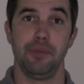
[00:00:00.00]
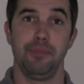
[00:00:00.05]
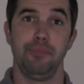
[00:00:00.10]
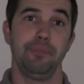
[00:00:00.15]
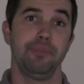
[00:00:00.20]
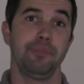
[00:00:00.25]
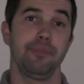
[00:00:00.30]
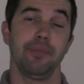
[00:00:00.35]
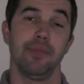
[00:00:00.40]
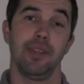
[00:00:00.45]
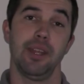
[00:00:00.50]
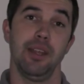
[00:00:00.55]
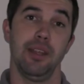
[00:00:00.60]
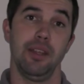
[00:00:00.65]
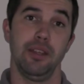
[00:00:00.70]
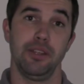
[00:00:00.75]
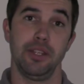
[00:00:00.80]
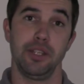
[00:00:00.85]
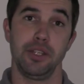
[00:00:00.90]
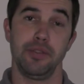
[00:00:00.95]
on
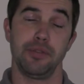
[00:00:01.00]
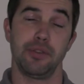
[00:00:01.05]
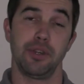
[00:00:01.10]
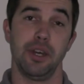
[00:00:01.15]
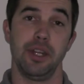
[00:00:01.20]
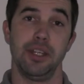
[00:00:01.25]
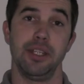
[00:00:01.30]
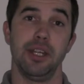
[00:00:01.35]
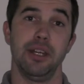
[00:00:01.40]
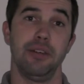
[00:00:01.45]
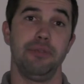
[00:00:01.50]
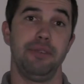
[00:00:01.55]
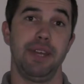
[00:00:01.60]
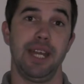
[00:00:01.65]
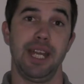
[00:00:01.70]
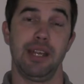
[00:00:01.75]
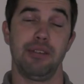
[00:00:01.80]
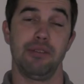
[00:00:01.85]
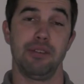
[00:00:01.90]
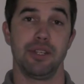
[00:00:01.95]
that you've got enough
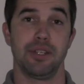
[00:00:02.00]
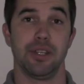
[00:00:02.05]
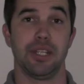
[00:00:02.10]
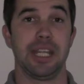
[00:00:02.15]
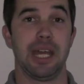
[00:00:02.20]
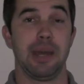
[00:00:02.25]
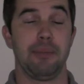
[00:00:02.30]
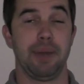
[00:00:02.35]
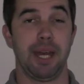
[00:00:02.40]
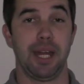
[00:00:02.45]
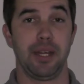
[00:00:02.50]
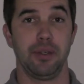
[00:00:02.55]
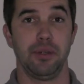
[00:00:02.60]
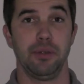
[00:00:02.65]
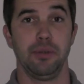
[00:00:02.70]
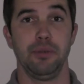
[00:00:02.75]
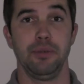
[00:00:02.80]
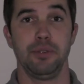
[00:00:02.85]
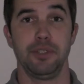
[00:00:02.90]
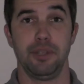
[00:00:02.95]
areas on that
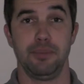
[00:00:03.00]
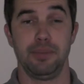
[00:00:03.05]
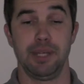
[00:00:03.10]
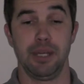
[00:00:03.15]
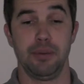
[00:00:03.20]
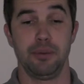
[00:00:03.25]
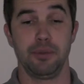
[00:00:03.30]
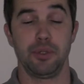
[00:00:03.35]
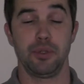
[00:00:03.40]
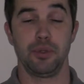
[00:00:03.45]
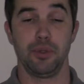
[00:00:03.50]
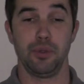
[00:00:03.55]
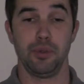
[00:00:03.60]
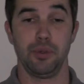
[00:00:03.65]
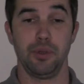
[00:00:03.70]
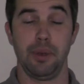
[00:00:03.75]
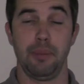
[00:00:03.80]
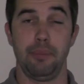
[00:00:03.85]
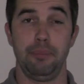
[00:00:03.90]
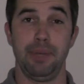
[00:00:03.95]
panel to be able
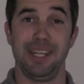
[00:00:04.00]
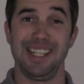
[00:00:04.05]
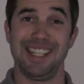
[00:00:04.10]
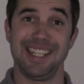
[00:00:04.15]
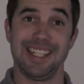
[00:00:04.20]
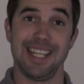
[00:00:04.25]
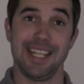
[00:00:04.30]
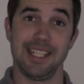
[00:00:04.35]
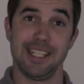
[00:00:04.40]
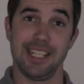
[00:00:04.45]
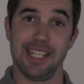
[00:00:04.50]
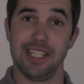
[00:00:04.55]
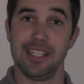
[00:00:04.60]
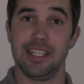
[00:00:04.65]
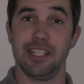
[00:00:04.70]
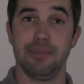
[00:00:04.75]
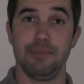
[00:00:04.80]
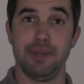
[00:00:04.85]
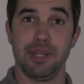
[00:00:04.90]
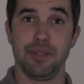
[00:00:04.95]
to put a dent
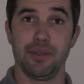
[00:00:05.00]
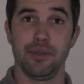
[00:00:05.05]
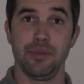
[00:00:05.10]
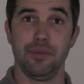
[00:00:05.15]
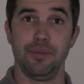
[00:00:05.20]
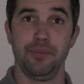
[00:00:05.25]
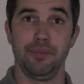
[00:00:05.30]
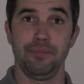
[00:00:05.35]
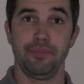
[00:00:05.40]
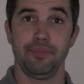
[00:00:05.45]
into the metal